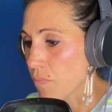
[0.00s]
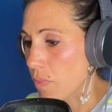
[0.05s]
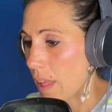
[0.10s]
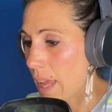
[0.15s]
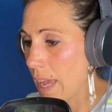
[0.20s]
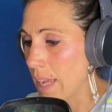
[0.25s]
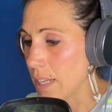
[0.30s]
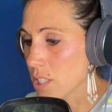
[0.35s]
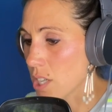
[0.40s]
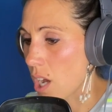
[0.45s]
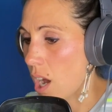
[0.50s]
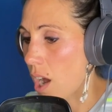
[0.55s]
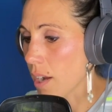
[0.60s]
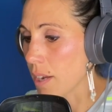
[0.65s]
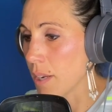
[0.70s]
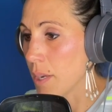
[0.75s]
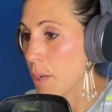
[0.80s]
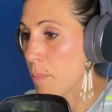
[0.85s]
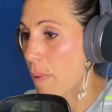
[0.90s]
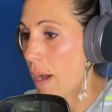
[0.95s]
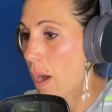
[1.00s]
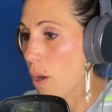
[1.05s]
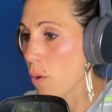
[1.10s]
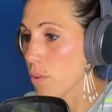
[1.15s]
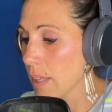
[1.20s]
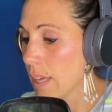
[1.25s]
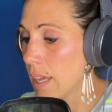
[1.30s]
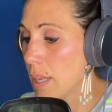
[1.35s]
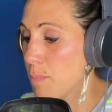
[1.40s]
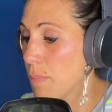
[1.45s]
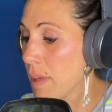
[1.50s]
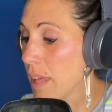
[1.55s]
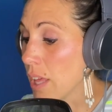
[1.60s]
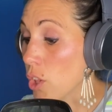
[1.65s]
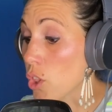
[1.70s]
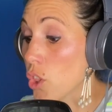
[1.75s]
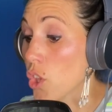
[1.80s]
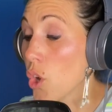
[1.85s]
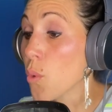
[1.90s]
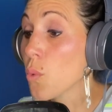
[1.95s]
and talking about it being
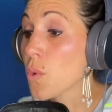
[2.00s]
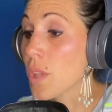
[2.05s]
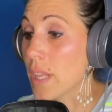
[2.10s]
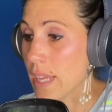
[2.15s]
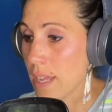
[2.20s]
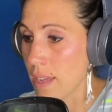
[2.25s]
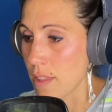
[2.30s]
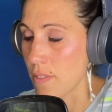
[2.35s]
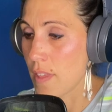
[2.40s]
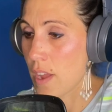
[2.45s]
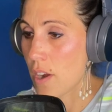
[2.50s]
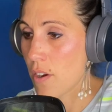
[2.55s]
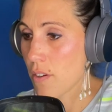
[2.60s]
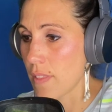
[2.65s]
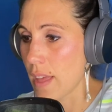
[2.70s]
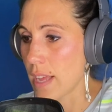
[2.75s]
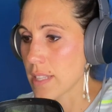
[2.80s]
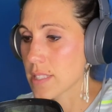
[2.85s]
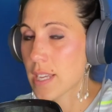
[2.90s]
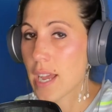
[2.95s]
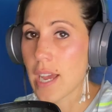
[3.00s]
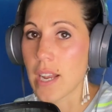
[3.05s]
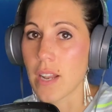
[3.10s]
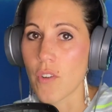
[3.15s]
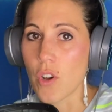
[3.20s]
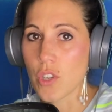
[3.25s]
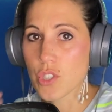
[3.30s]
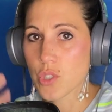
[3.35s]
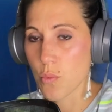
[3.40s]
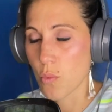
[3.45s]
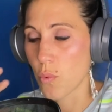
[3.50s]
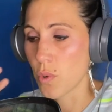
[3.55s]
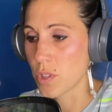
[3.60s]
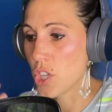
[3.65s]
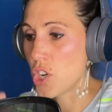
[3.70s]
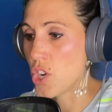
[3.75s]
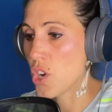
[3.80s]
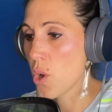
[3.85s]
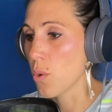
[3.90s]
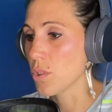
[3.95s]
lonely in there. That's kind of also what
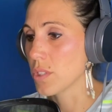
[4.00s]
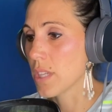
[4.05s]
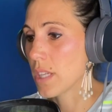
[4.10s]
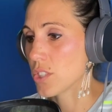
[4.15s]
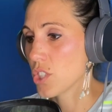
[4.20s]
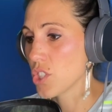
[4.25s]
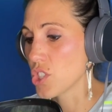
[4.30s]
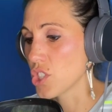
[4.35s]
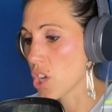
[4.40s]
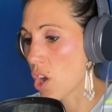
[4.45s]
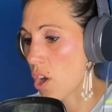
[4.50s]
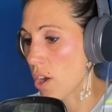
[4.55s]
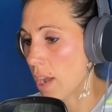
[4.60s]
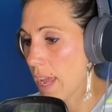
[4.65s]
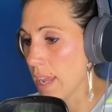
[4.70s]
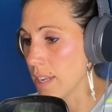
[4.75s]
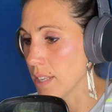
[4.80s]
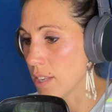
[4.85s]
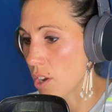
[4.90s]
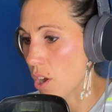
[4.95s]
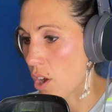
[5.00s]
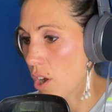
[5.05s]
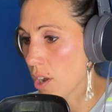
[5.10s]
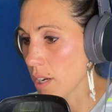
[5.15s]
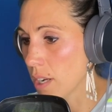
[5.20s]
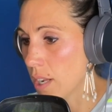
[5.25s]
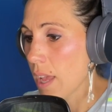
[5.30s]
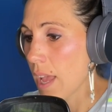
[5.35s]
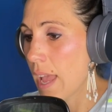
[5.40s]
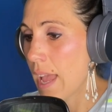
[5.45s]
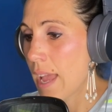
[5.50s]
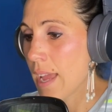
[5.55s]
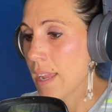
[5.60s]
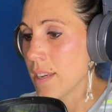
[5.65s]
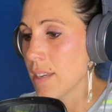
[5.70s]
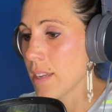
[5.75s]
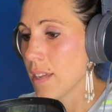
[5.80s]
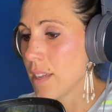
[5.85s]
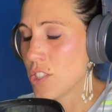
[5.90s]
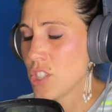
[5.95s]
the note that the song ended on.
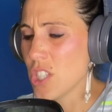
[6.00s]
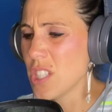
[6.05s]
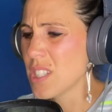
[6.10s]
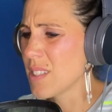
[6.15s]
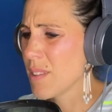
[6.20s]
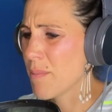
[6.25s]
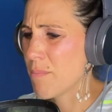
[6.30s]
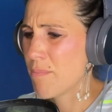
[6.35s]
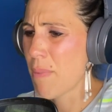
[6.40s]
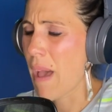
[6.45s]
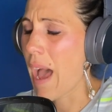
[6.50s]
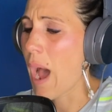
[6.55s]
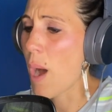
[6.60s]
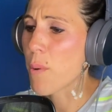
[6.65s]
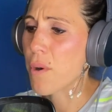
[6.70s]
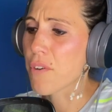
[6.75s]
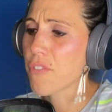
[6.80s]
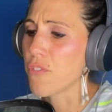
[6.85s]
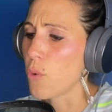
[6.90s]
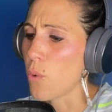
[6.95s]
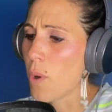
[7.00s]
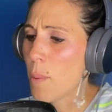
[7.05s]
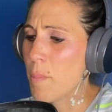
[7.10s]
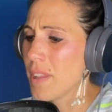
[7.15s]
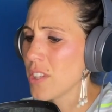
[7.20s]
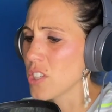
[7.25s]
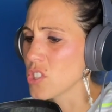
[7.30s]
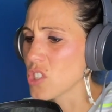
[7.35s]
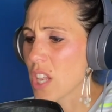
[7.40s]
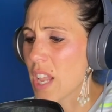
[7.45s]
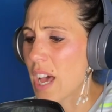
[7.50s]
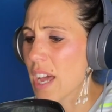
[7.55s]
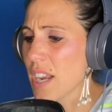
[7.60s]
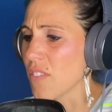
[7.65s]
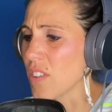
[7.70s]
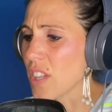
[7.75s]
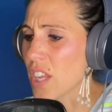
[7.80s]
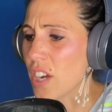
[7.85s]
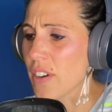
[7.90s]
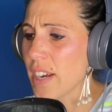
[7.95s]
And just powerful. I mean, there's a lot of
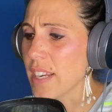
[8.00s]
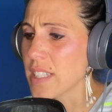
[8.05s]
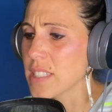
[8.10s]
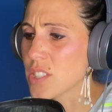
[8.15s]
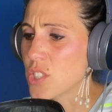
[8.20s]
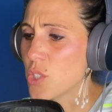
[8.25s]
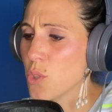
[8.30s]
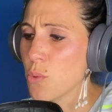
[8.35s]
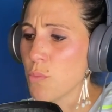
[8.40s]
lyrics, too